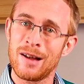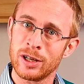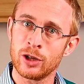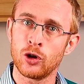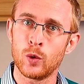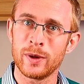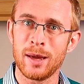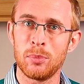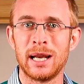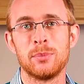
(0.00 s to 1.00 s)
Having a dog
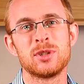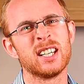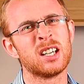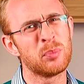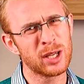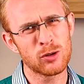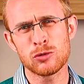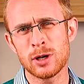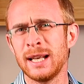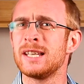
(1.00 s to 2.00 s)
with epilepsy can be a
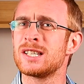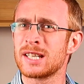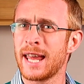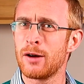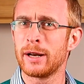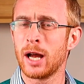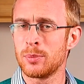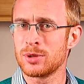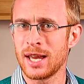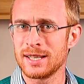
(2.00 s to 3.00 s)
really scary,
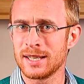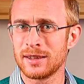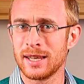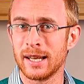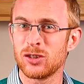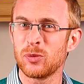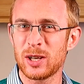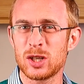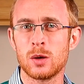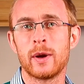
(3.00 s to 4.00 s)
upsetting thing,
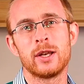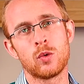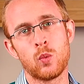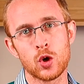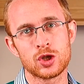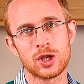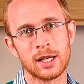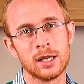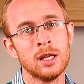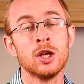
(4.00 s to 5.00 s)
especially when you're
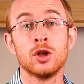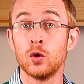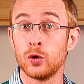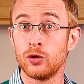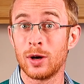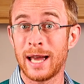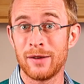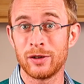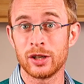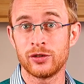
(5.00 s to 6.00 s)
watching your dog
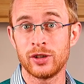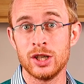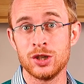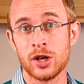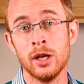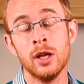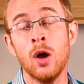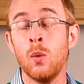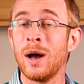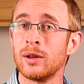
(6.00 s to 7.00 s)
having a seizure.
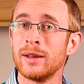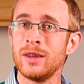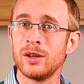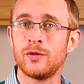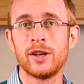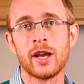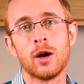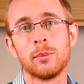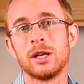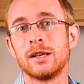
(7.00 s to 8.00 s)
Well, in this
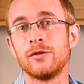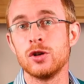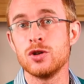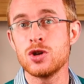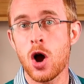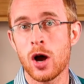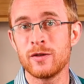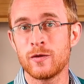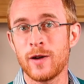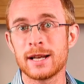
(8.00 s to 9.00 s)
video, I'm going to give you
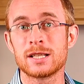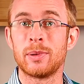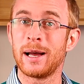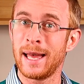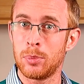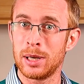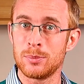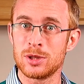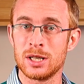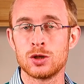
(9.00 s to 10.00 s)
nine facts about
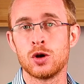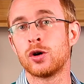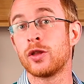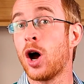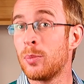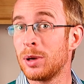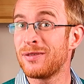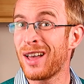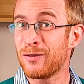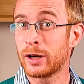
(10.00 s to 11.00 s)
epilepsy in dog that I
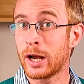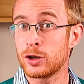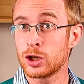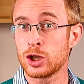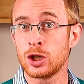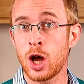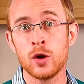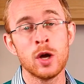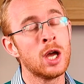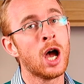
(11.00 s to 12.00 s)
believe every owner should
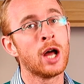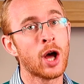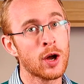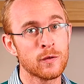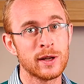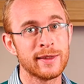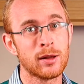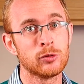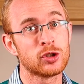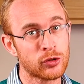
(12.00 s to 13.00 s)
know, and hopefully
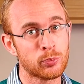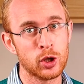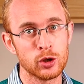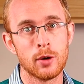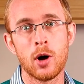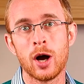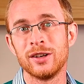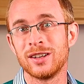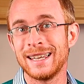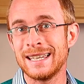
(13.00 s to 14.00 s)
they'll just put your
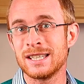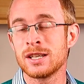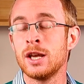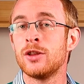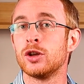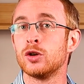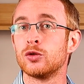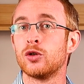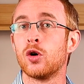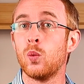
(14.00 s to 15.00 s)
mind at ease that
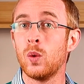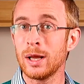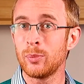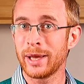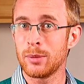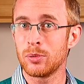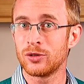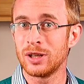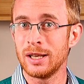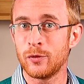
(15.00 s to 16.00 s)
your dog will be
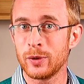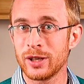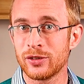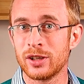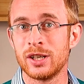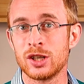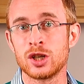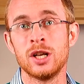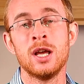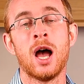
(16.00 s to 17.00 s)
able to live with this
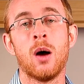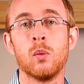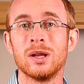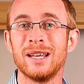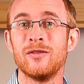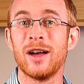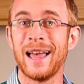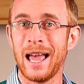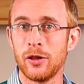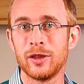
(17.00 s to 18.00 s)
condition and will live
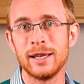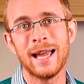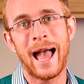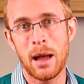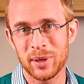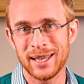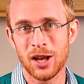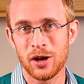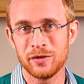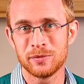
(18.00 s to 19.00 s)
a healthy,
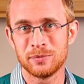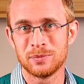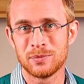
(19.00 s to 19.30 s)
happy life.